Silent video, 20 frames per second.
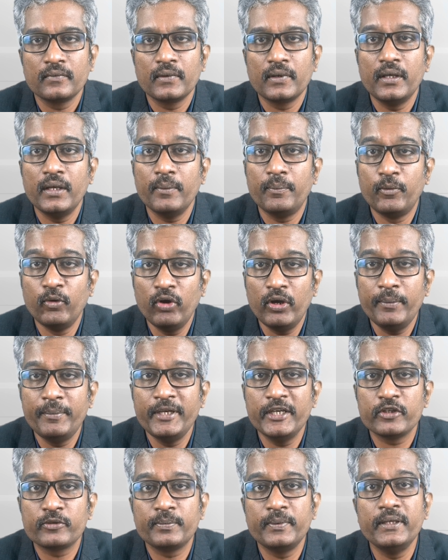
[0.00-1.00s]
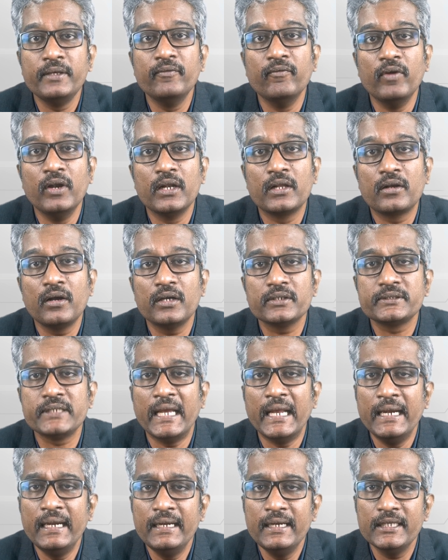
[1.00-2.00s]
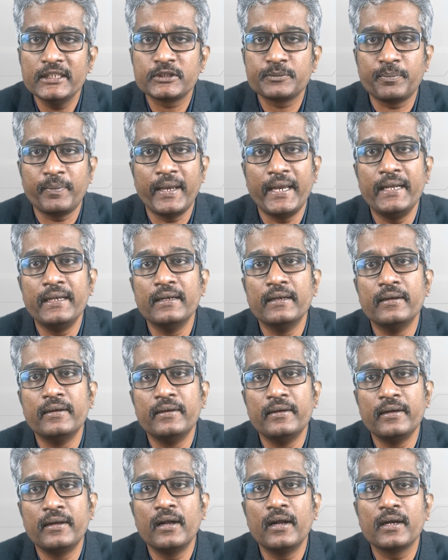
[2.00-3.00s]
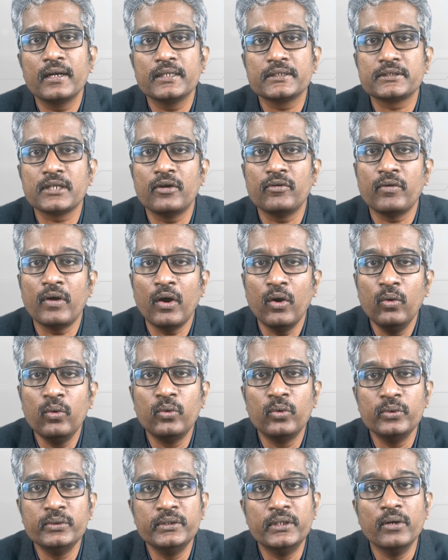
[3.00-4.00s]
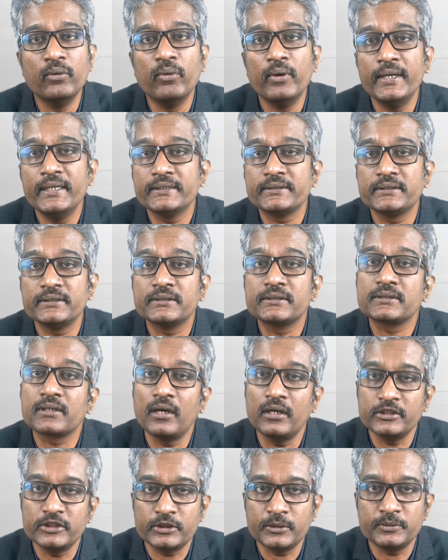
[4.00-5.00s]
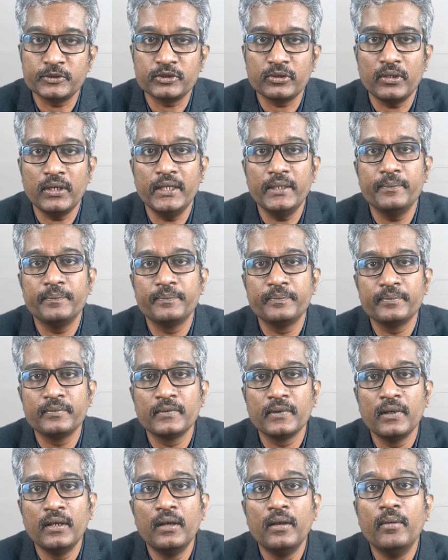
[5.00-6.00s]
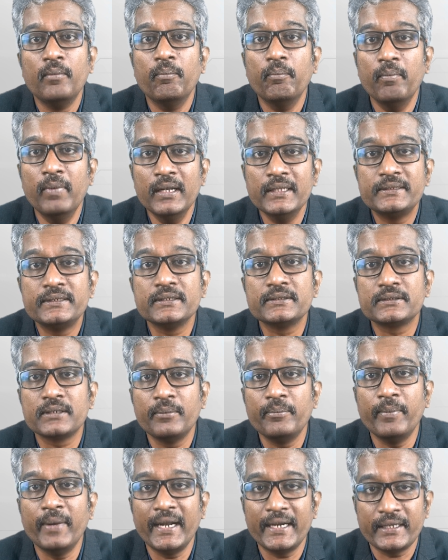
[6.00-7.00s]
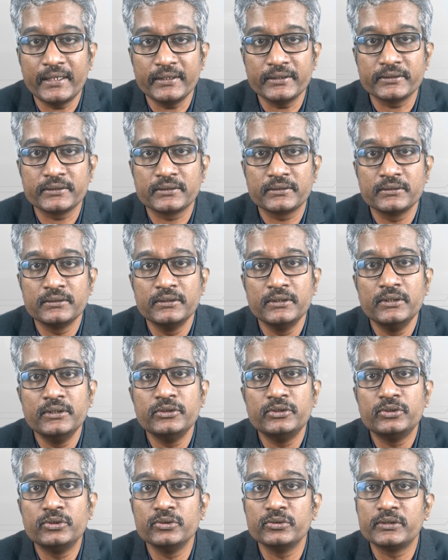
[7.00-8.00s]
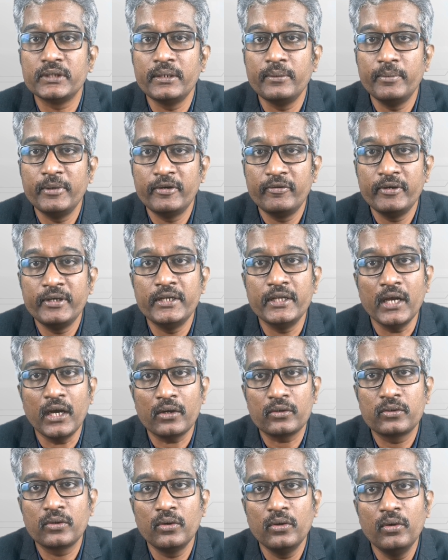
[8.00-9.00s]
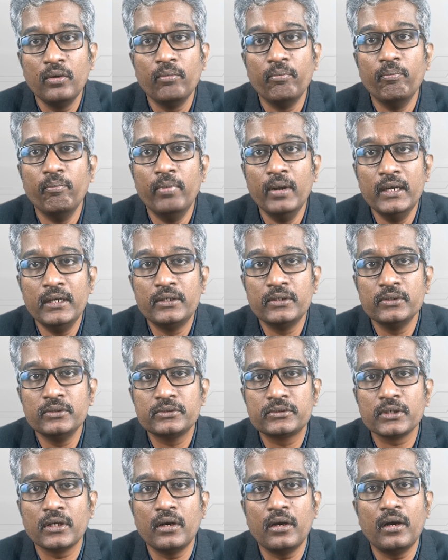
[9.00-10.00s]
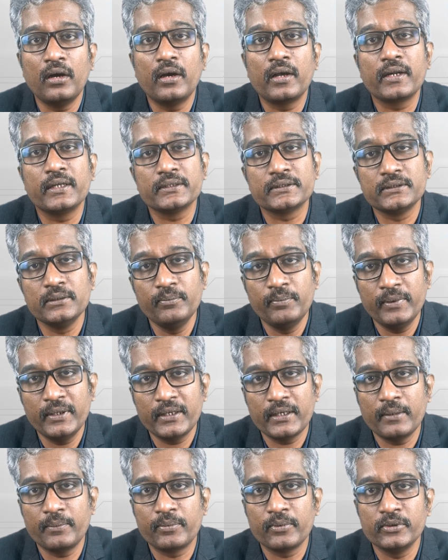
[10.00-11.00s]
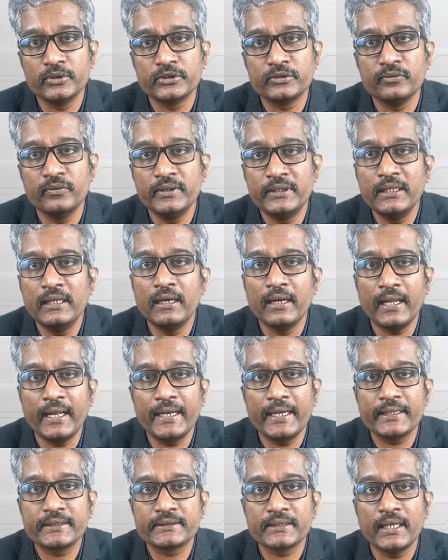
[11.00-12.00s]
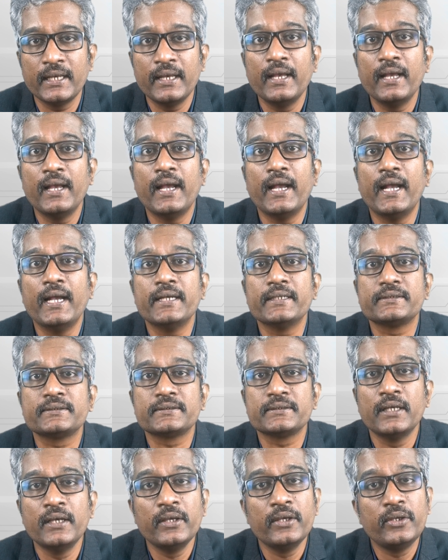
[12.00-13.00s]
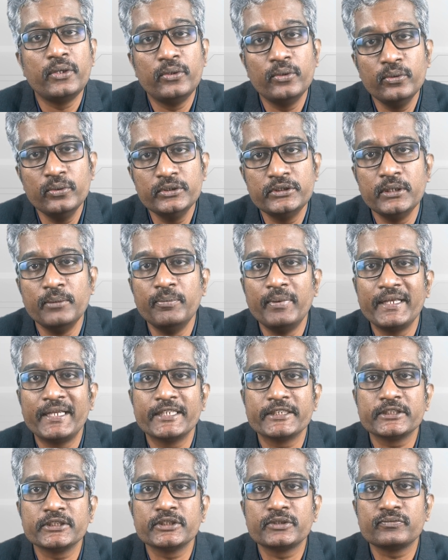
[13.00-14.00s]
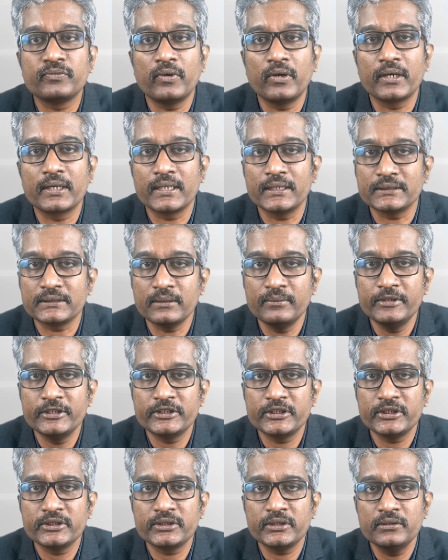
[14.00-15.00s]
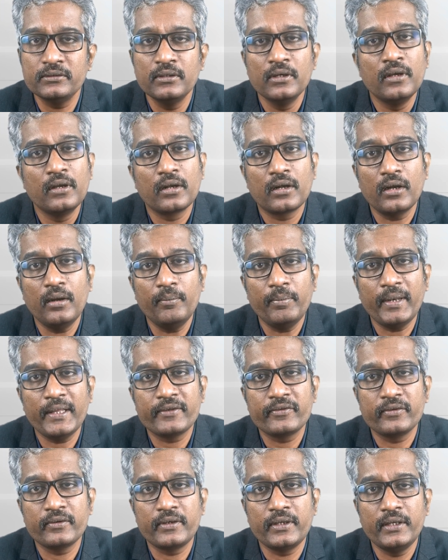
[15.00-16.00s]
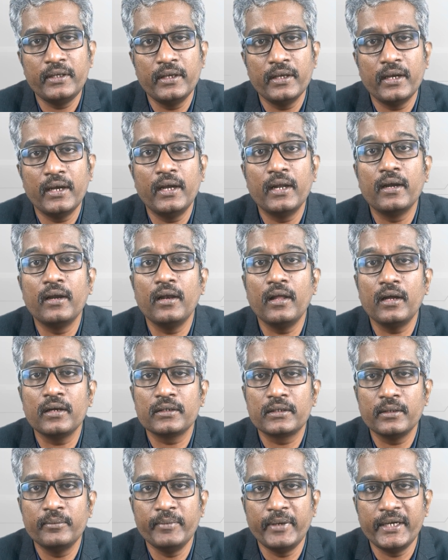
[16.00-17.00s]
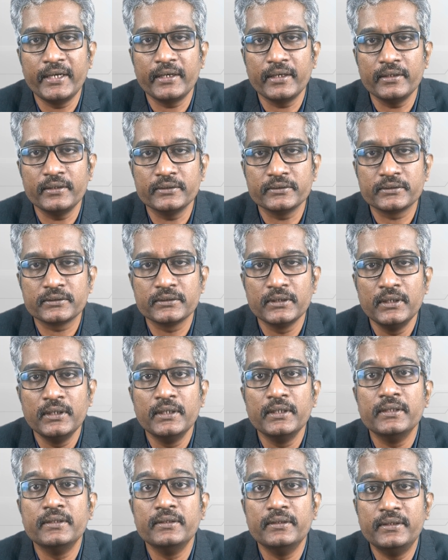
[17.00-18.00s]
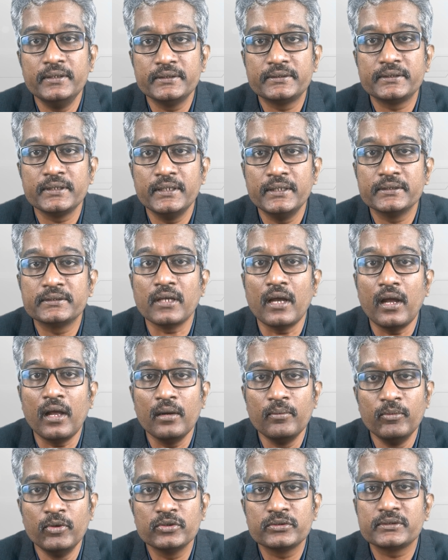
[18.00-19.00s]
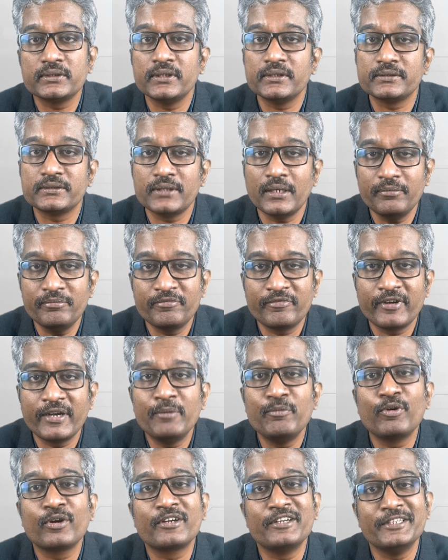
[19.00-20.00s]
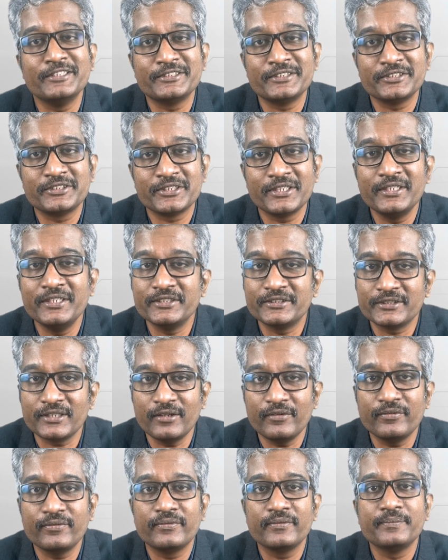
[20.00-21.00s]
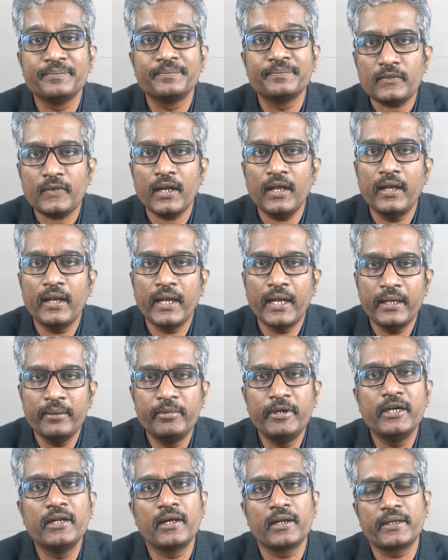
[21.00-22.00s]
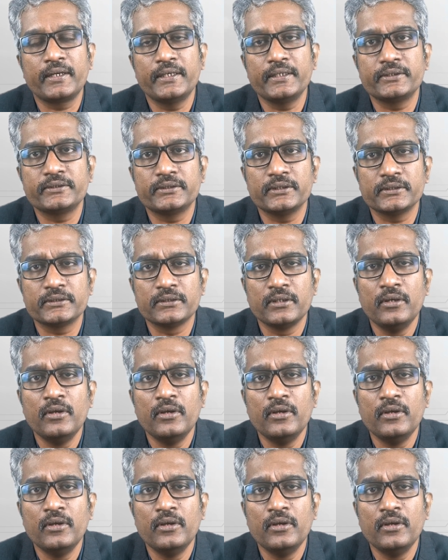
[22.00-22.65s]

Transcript: A poor BSP will cause endless pain regardless of how good the OS is conceptually. Build system matters. Choosing between Yocto, build root, or a simpler approach within Linux has huge implications for customization, complexity, and long-term maintenance. This is almost a sub-framework decision itself. Hybrid architectures.